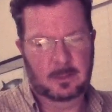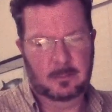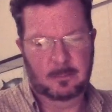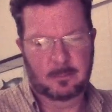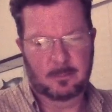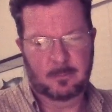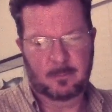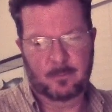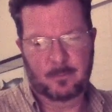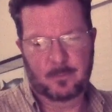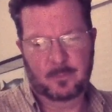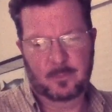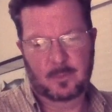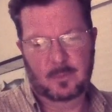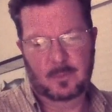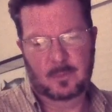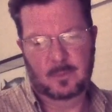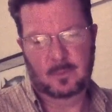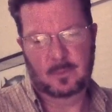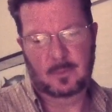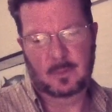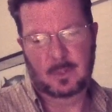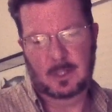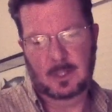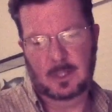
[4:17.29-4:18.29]

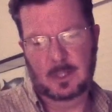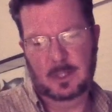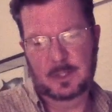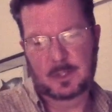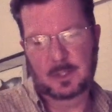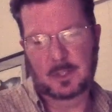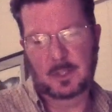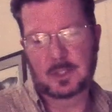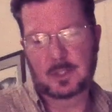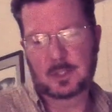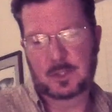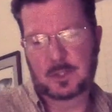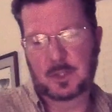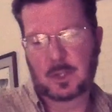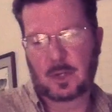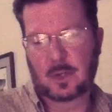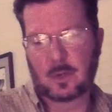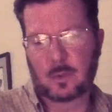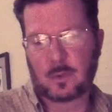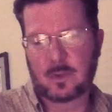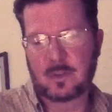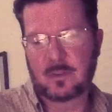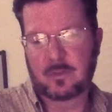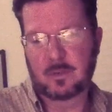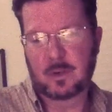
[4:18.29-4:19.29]
I'm just going to start
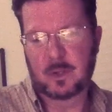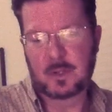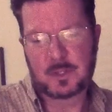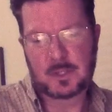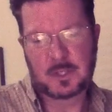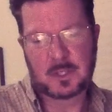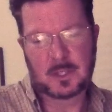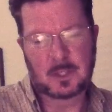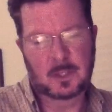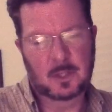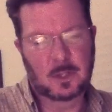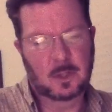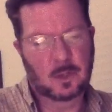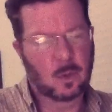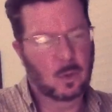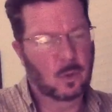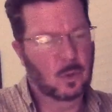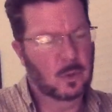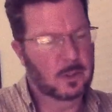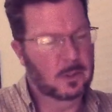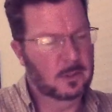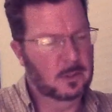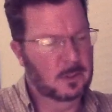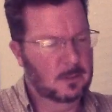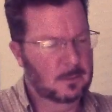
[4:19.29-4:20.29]
reversing the coil.